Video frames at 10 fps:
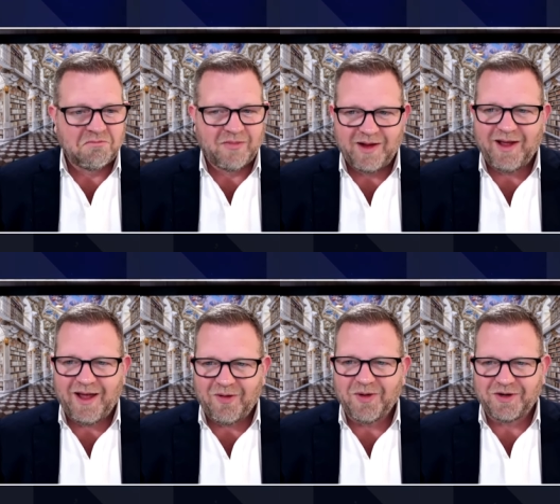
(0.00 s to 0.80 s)

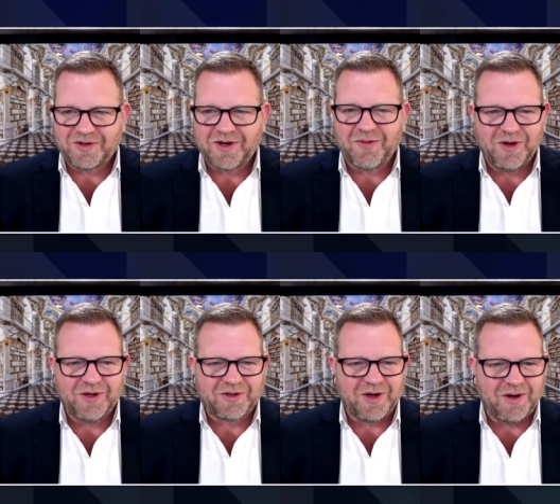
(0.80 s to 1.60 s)
hey, we're just we're
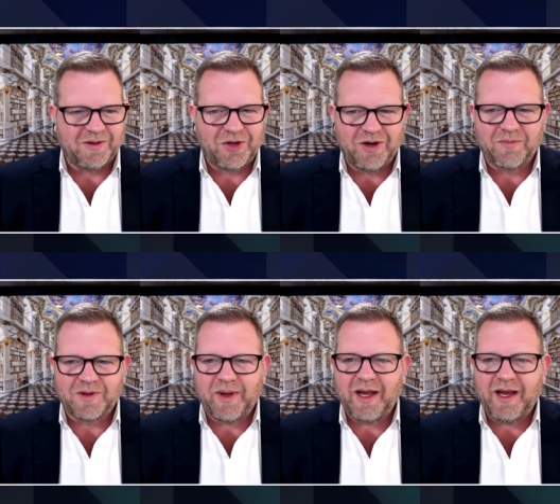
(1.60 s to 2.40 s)
just going to turn up
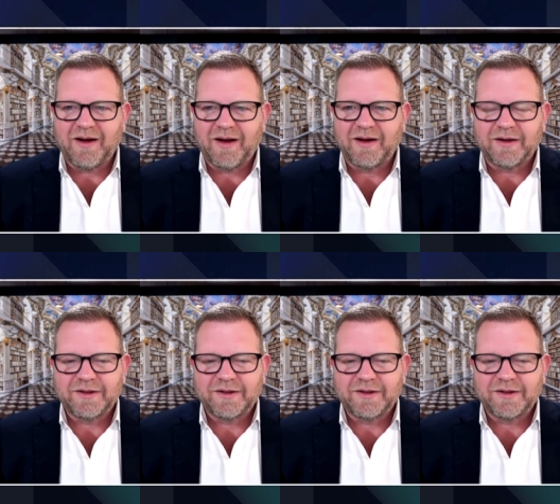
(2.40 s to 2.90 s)
the pain on you.